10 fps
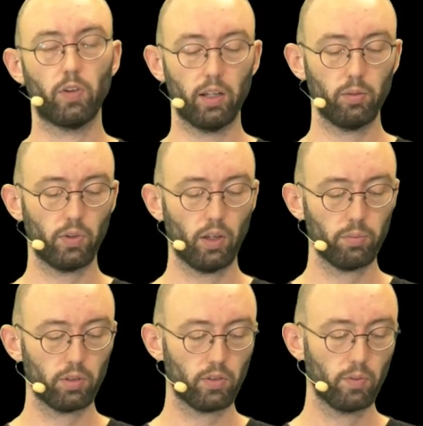random
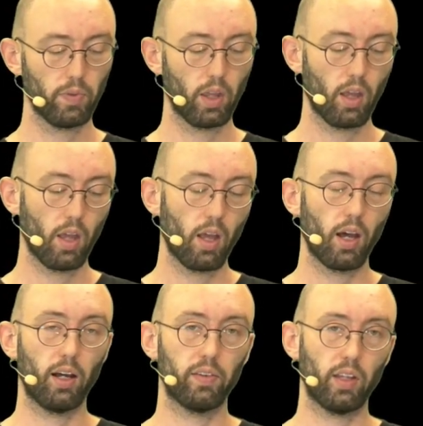samples,
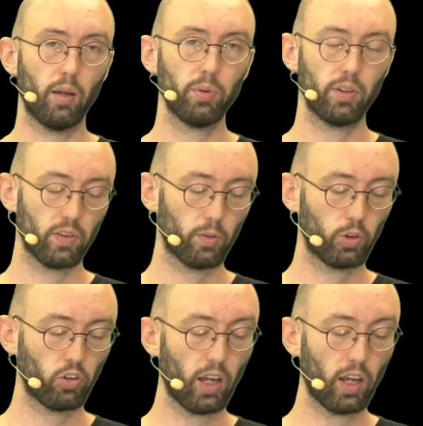are samples in which